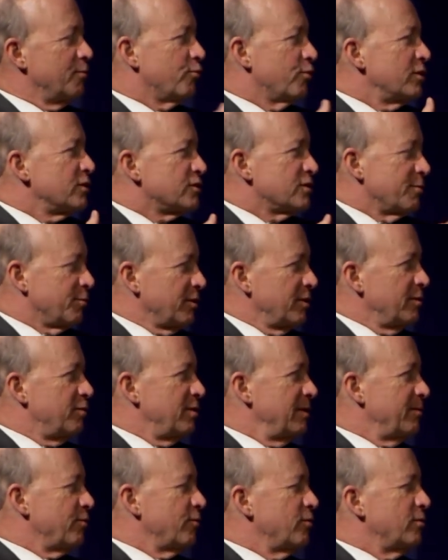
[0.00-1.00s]
principally
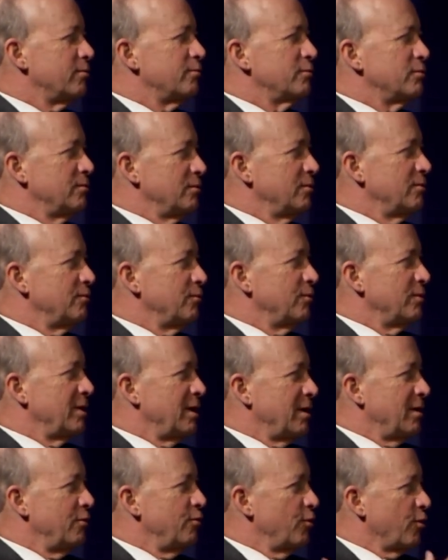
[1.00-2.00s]
people
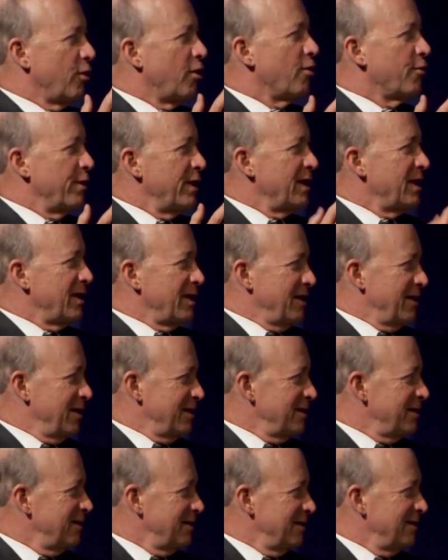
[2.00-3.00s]
who were already
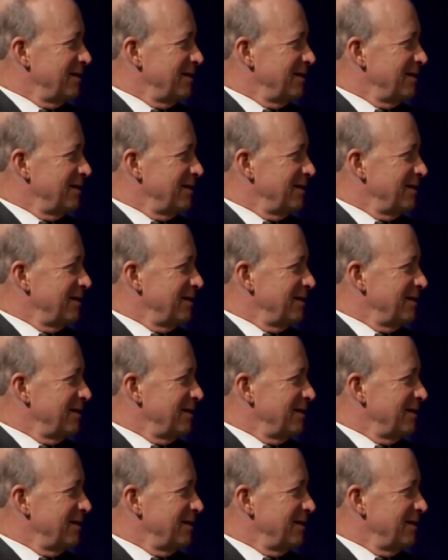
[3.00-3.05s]
ahead